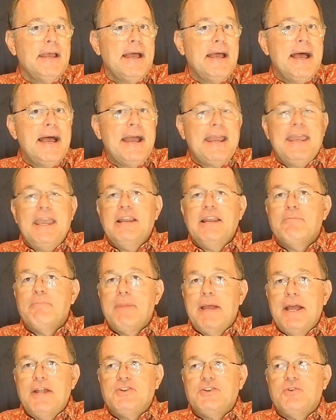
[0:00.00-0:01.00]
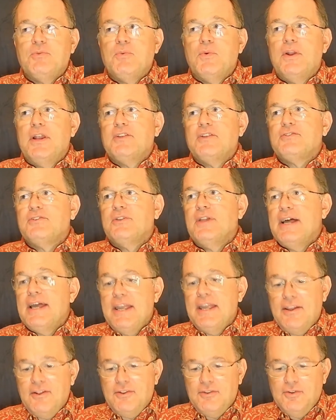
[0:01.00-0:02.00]
I can't imagine what it's
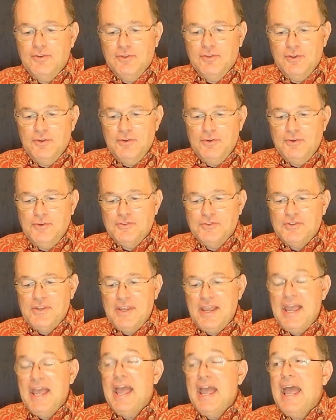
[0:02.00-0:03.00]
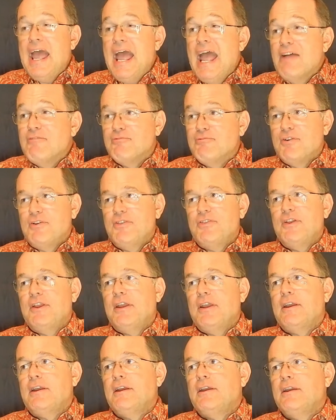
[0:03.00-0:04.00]
like to lose
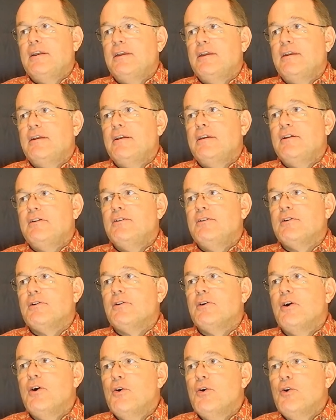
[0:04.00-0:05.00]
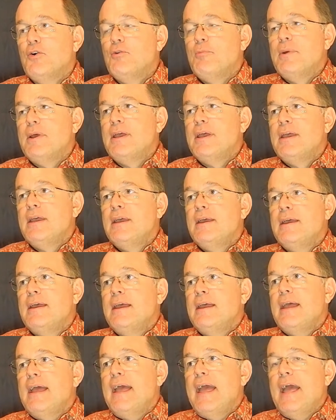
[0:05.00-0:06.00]
everything, your home,
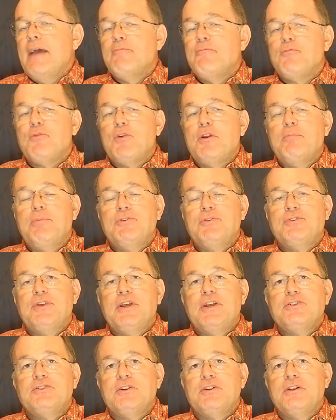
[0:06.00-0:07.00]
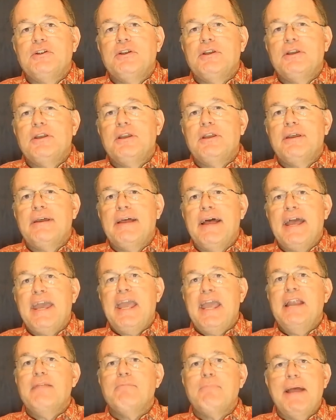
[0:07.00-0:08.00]
every possession. I
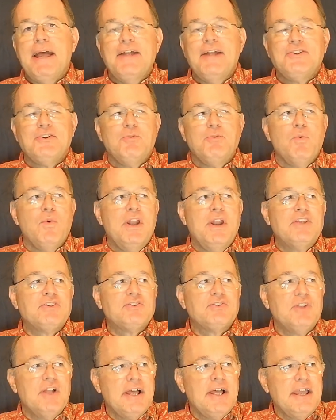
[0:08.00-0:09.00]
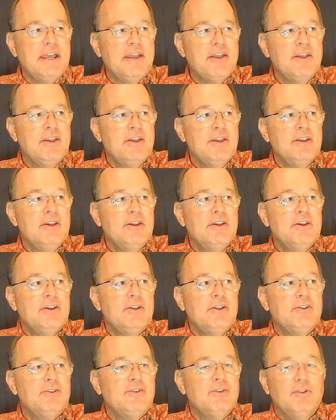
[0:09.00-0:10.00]
can't imagine what it's like
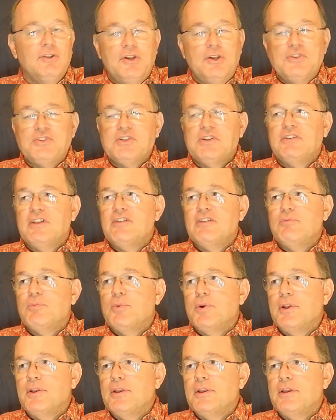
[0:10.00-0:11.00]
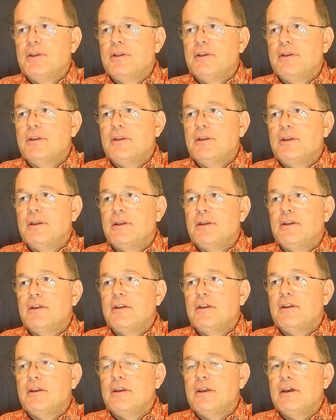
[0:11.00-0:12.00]
to lose a loved one
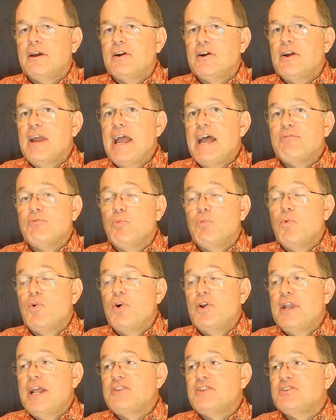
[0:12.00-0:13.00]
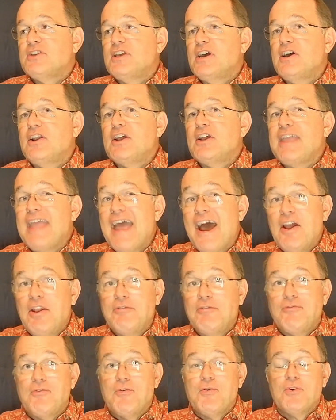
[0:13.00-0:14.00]
or have one that's unaccounted
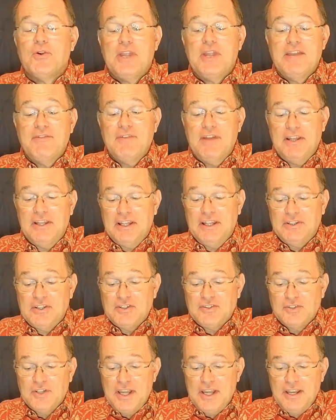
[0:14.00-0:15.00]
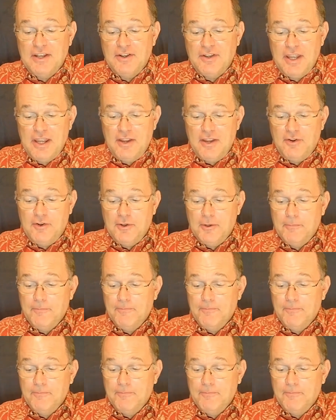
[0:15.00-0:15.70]
for even at this late date.